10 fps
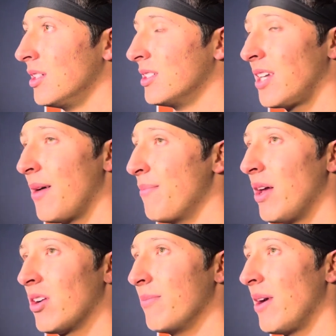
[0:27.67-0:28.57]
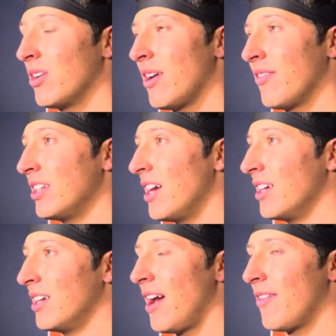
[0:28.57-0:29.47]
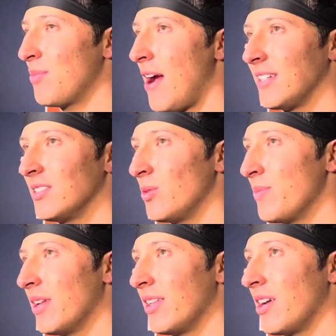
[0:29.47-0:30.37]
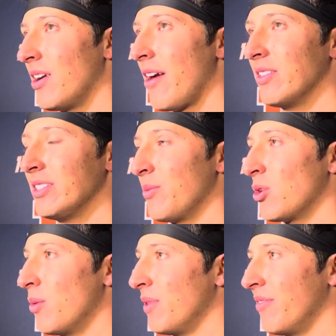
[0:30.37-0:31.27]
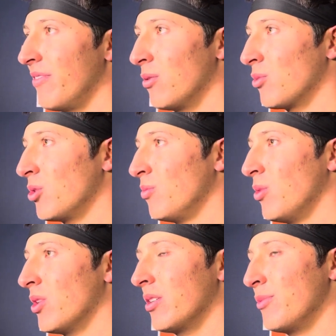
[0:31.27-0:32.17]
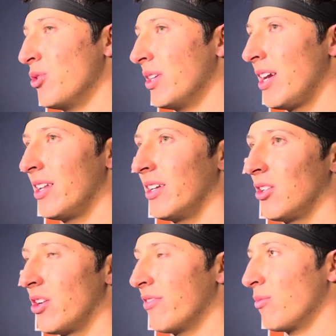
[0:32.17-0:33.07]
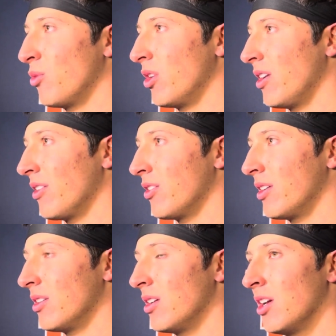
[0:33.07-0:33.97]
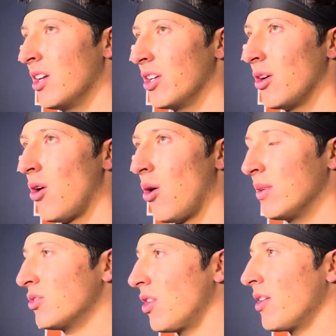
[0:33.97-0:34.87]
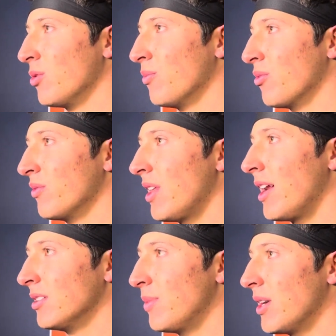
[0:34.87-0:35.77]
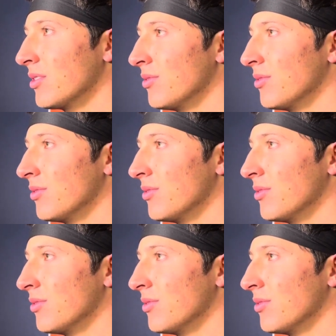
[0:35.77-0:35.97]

It's gotten better and better every day. Every practice we've been in there, every time we go up in the film room, we're communicating, learning from one another, and, you know, always trying to improve in that aspect.